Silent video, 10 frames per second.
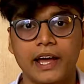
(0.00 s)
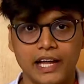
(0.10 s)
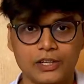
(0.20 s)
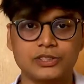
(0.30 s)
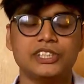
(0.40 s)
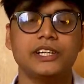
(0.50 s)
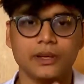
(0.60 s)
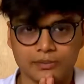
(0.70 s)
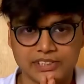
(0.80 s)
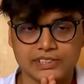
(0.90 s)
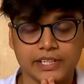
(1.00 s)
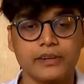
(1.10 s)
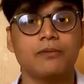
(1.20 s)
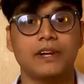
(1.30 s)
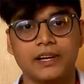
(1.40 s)
Hello Ji,
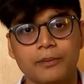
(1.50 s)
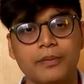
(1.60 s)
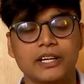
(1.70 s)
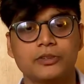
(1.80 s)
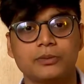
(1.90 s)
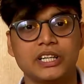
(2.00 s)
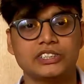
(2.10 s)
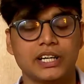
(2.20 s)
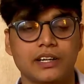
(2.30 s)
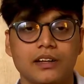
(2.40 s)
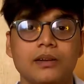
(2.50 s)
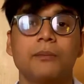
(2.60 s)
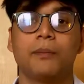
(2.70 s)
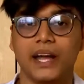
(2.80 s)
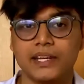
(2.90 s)
Namaste, welcome back to my channel.
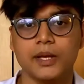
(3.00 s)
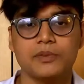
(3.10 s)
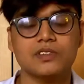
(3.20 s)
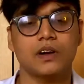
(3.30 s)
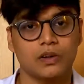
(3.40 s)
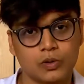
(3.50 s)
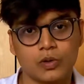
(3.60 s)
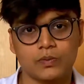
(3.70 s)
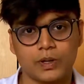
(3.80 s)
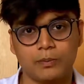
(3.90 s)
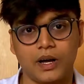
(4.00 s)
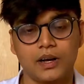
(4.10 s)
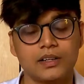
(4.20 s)
My name is Ankur Verma.